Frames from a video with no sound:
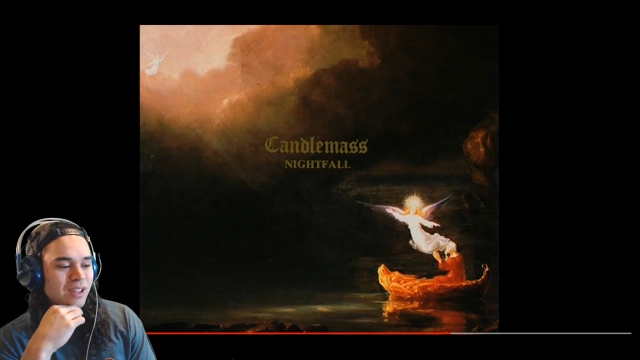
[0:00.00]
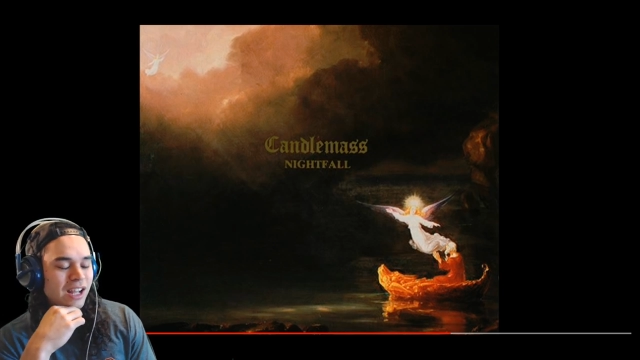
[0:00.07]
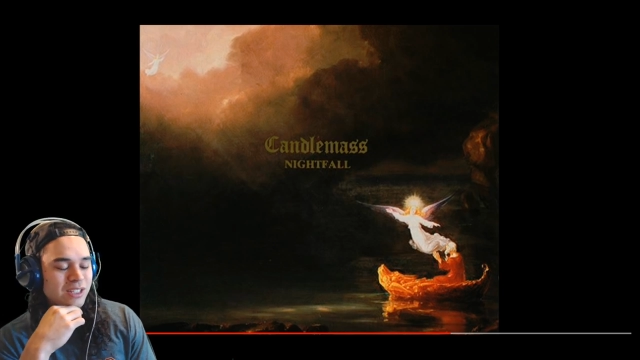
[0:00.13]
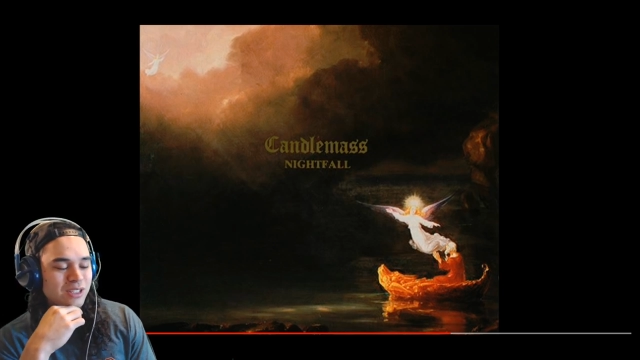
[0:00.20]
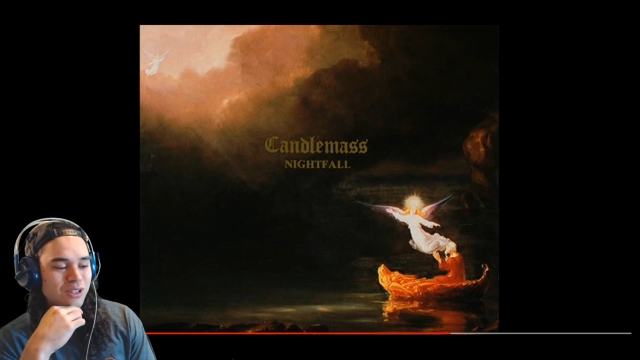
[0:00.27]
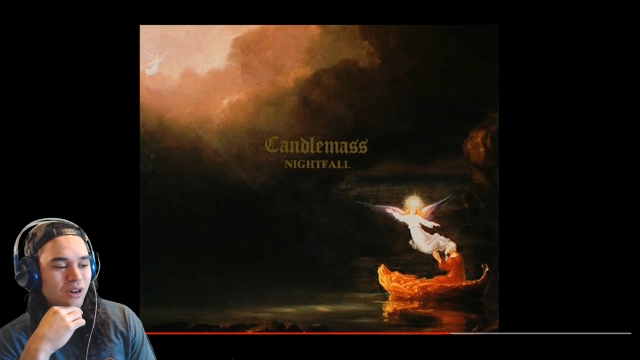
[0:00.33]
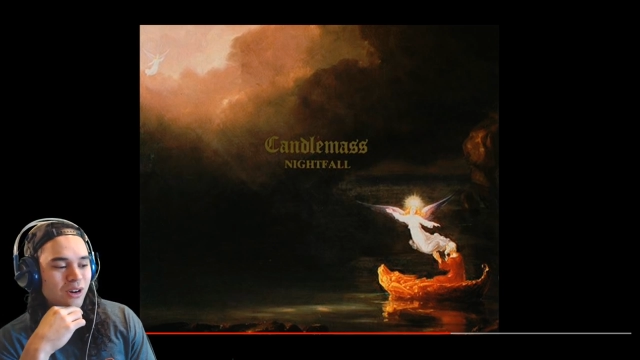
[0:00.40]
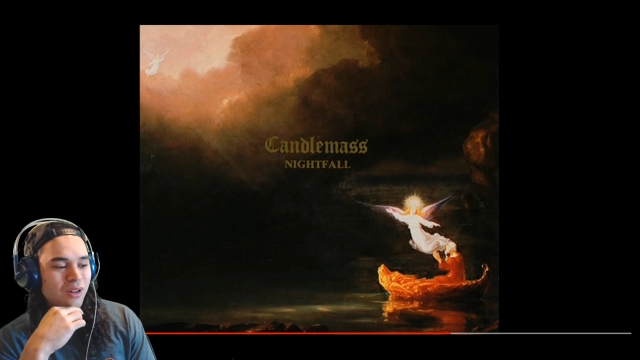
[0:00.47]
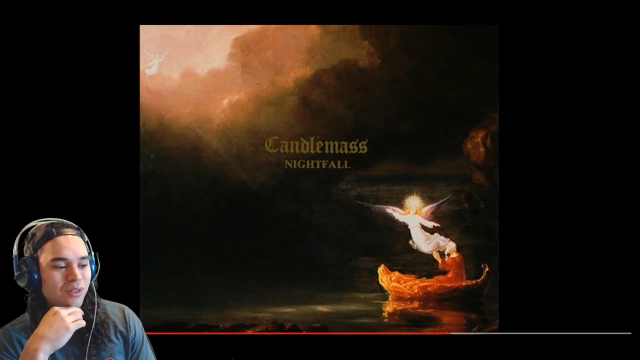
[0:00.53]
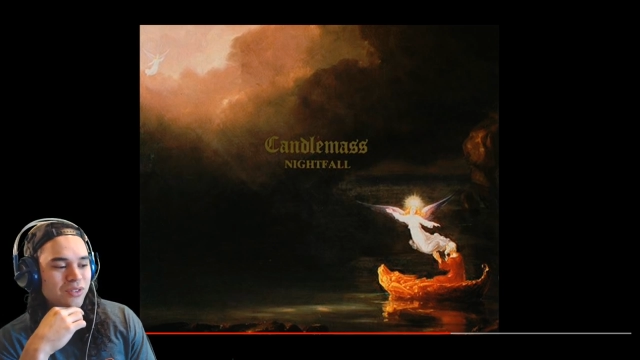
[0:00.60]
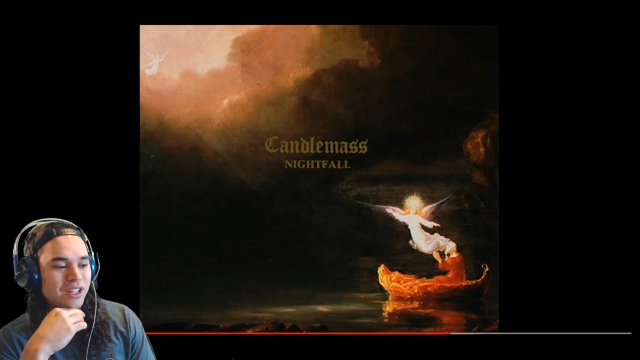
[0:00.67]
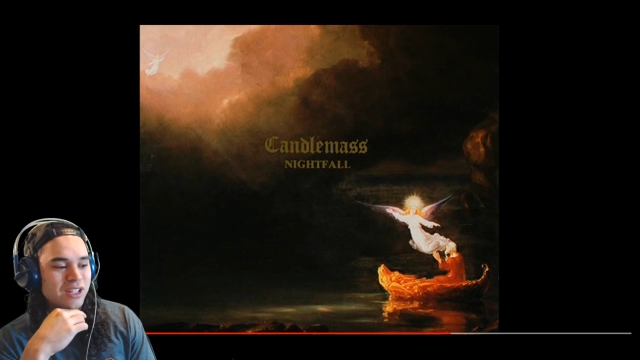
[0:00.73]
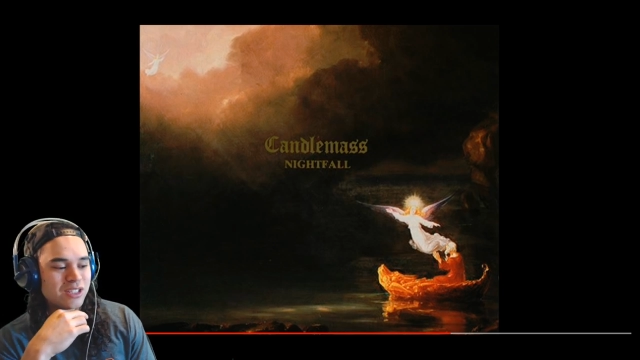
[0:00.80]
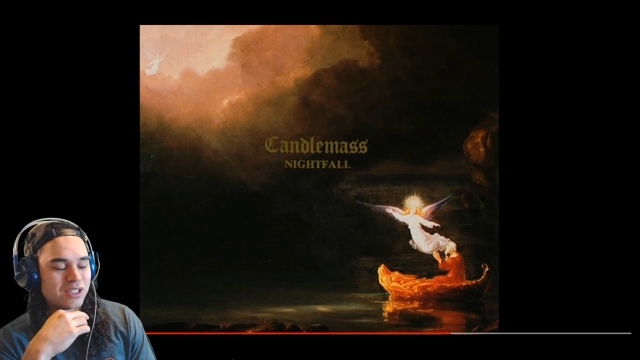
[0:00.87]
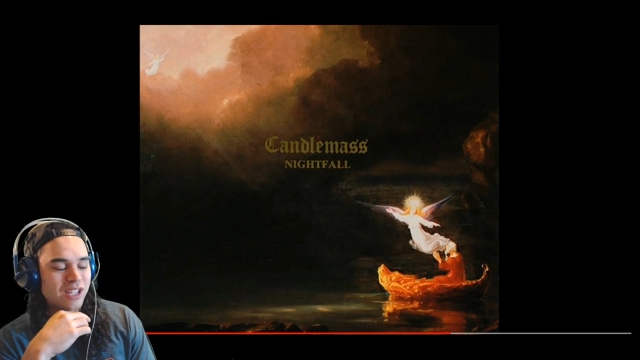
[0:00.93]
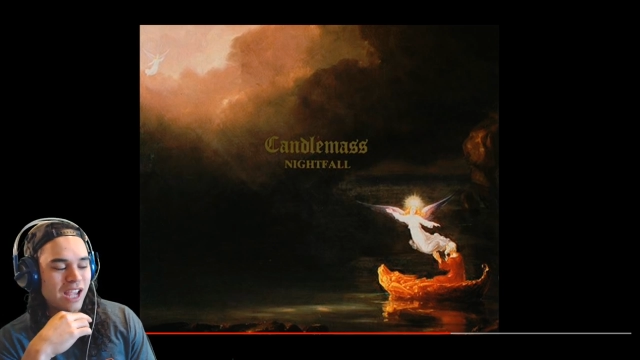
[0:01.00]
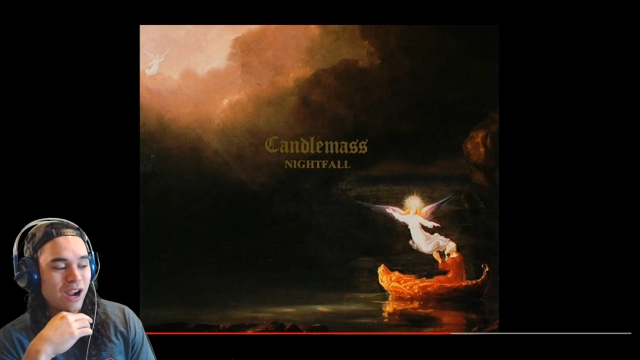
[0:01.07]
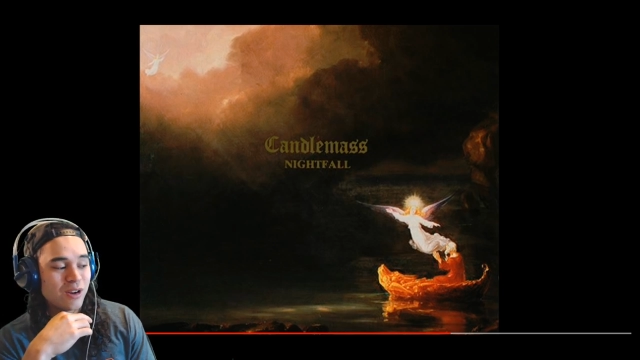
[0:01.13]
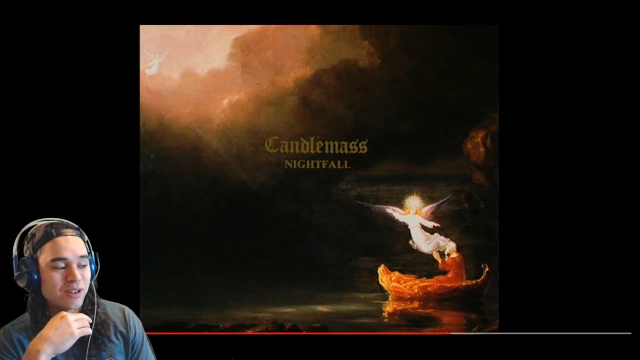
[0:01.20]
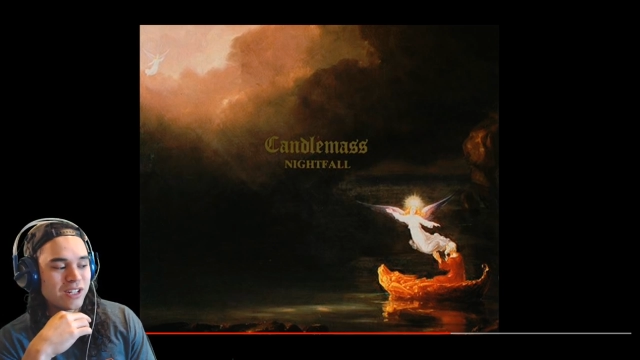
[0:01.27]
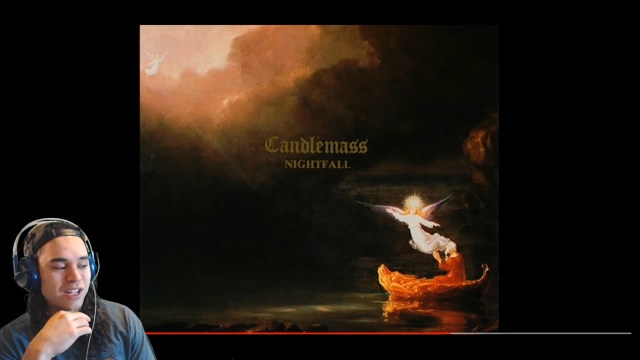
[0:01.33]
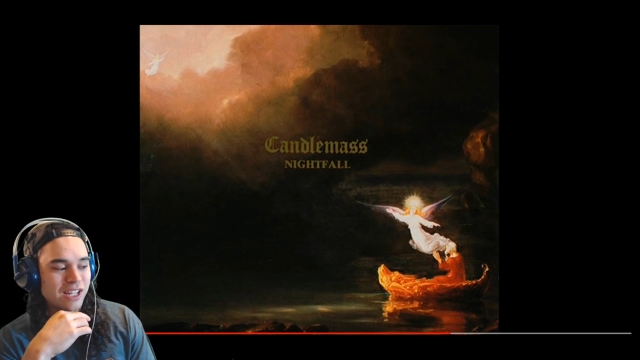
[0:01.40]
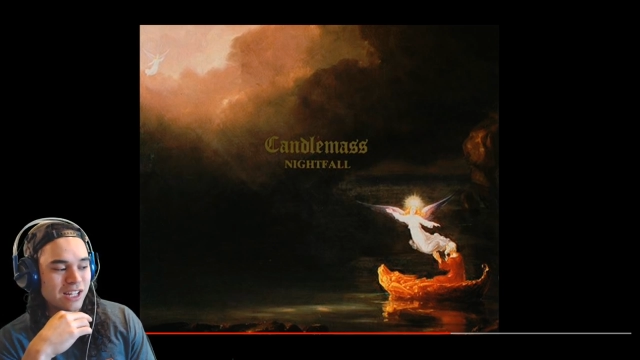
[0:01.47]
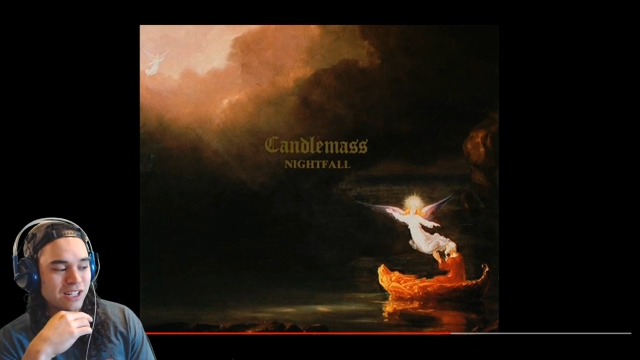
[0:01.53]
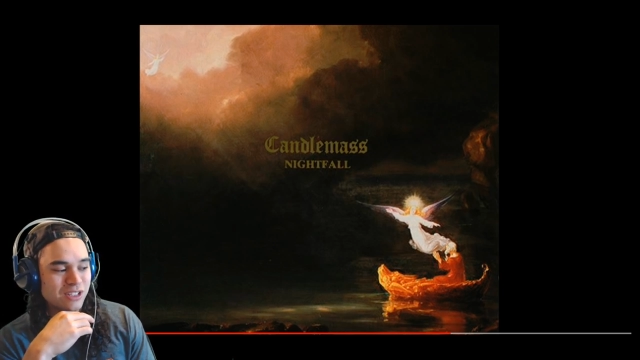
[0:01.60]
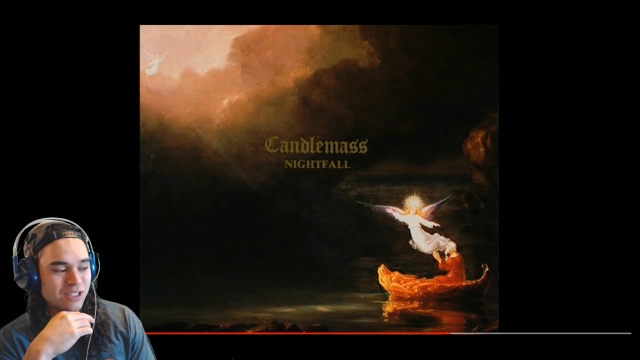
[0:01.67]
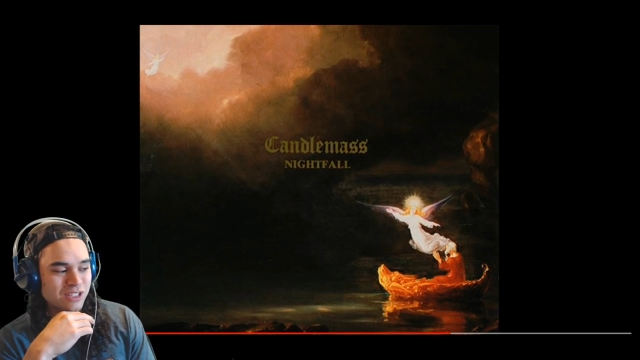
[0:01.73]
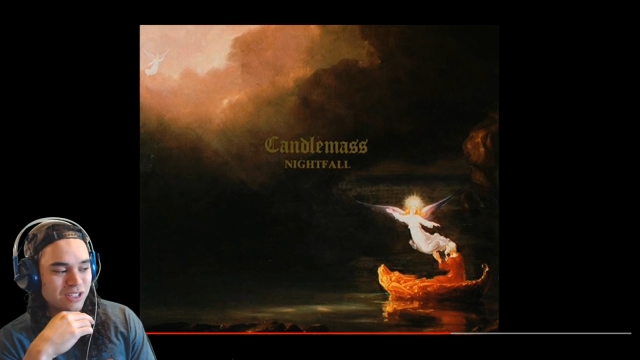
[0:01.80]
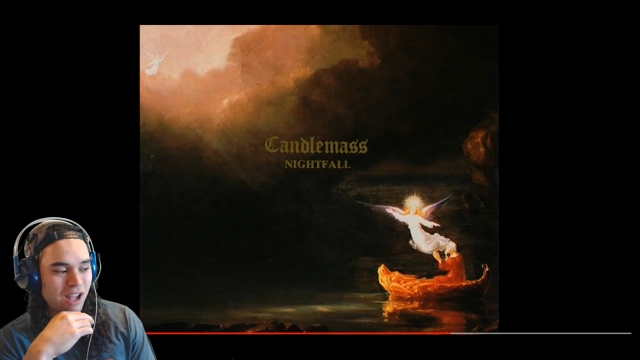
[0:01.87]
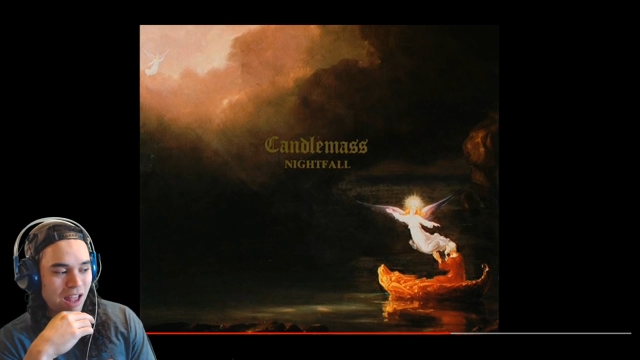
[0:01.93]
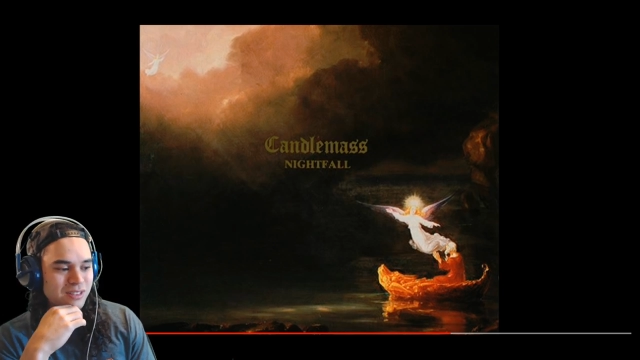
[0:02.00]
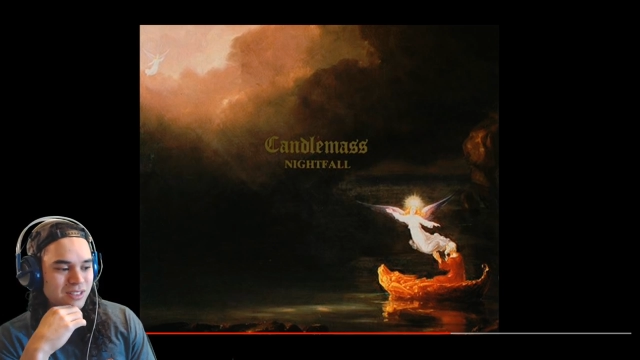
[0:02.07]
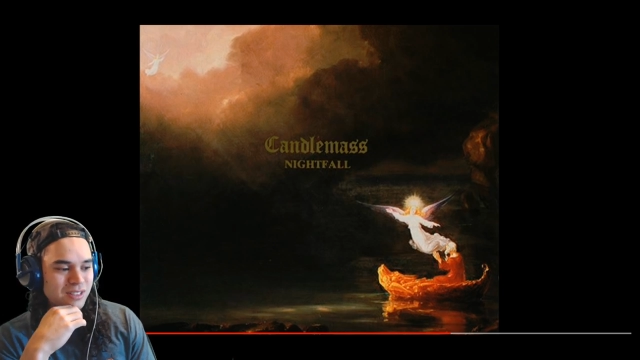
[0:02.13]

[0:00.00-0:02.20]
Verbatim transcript: has called this heretic his son,